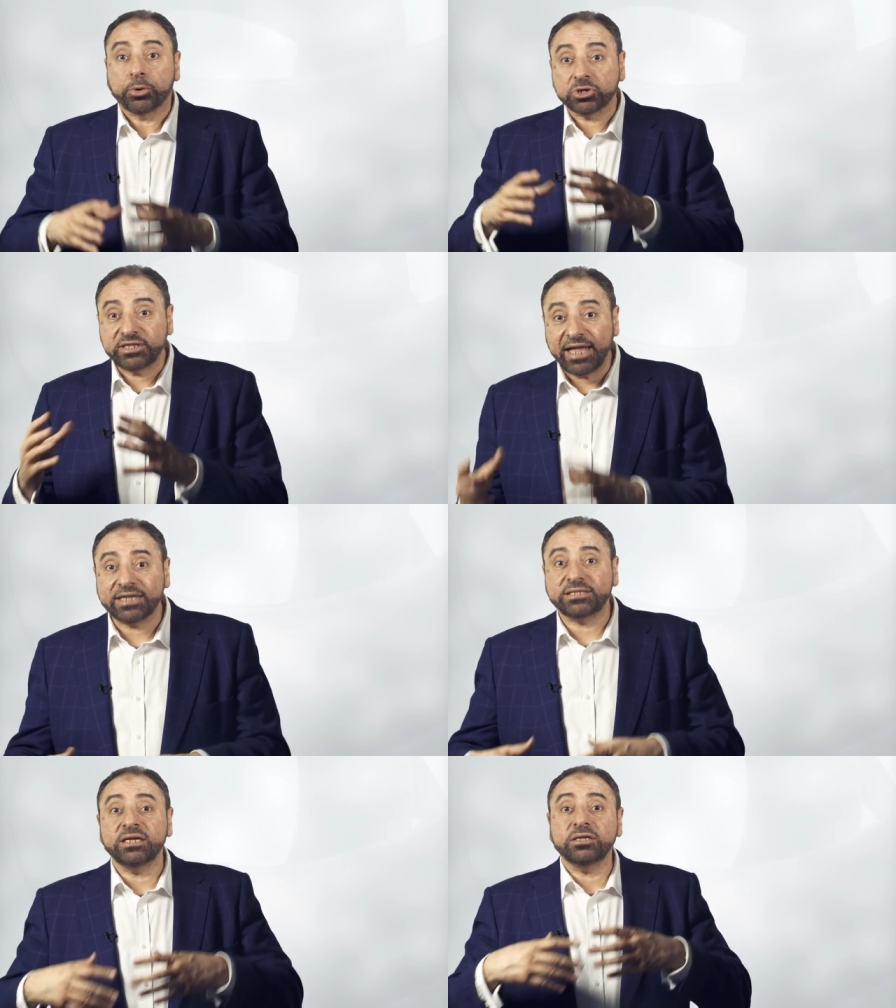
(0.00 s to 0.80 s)

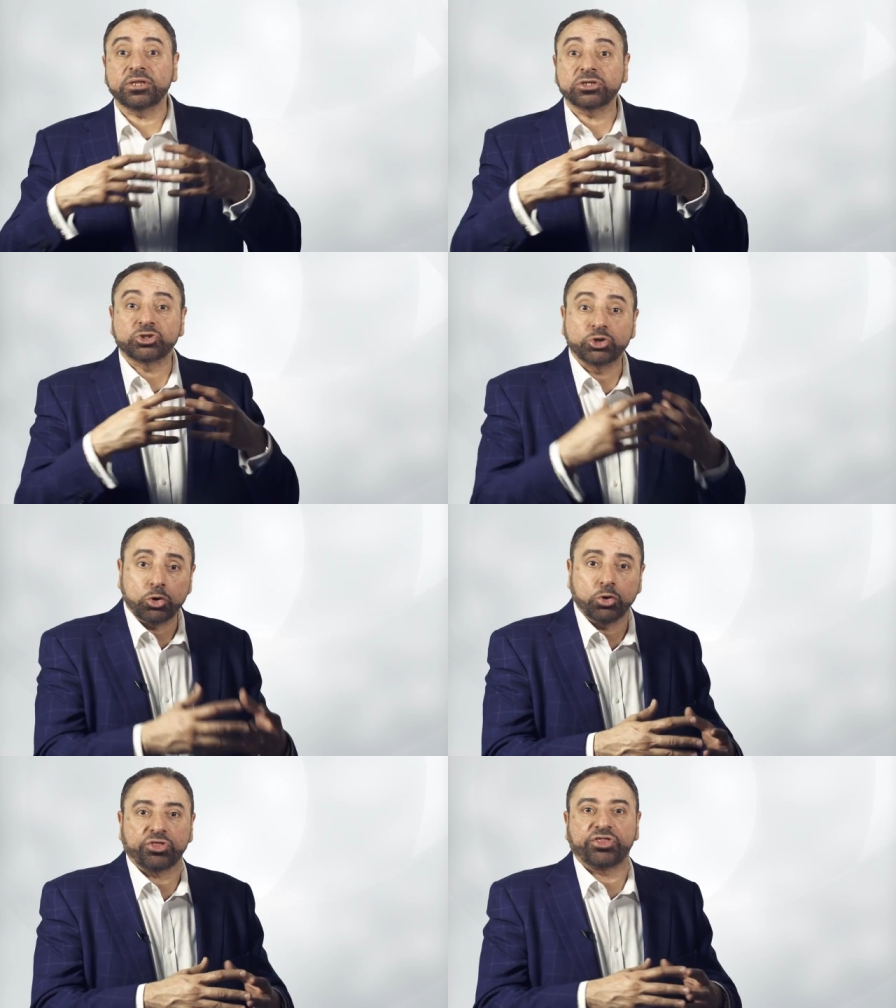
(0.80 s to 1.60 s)
protecting the
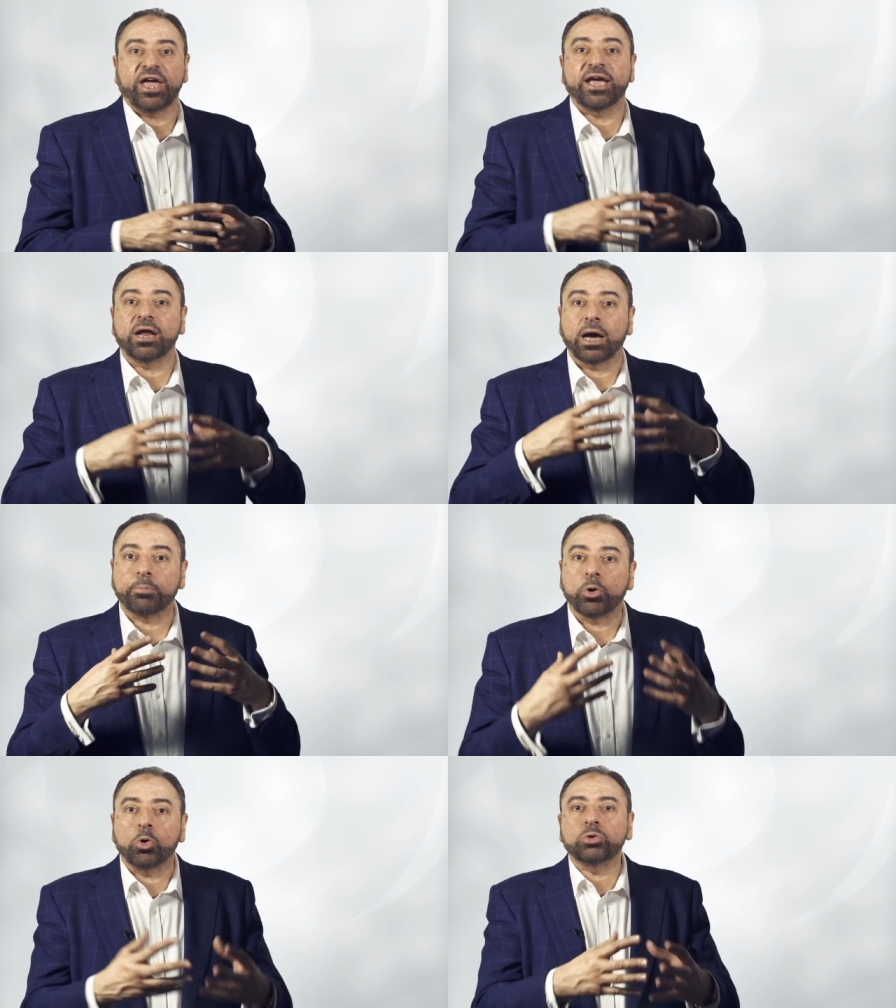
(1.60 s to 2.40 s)
truth, and
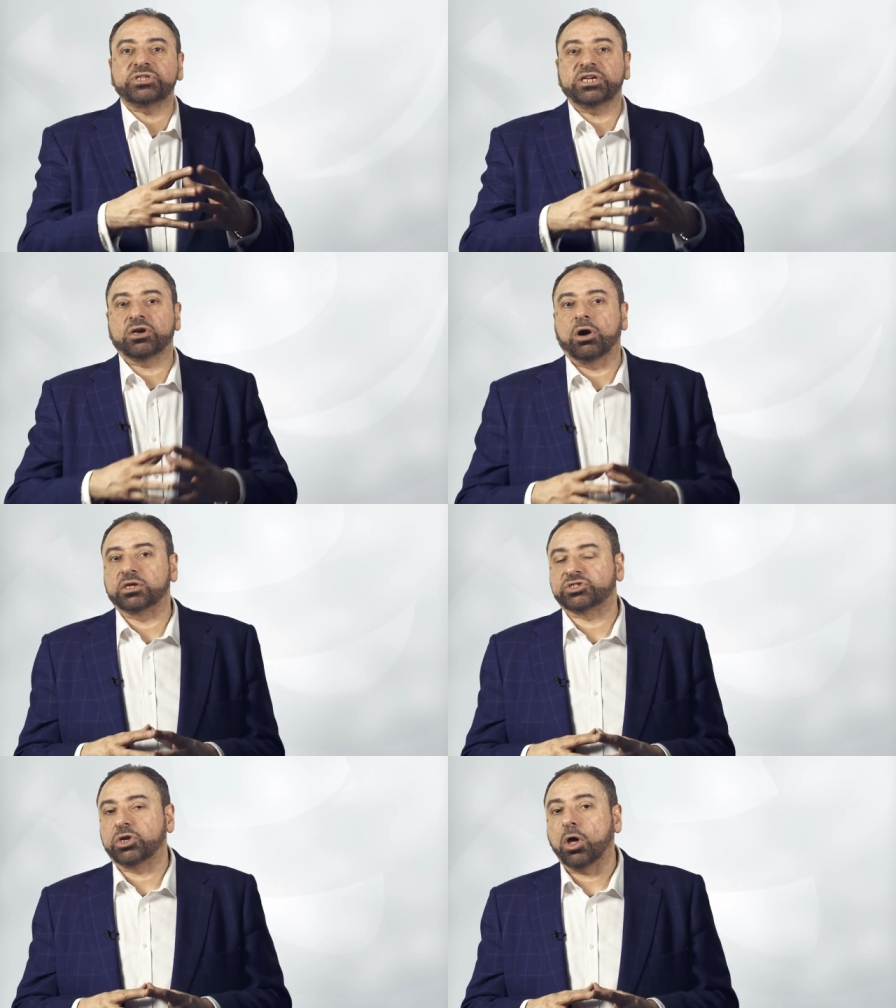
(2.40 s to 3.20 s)
upholding God's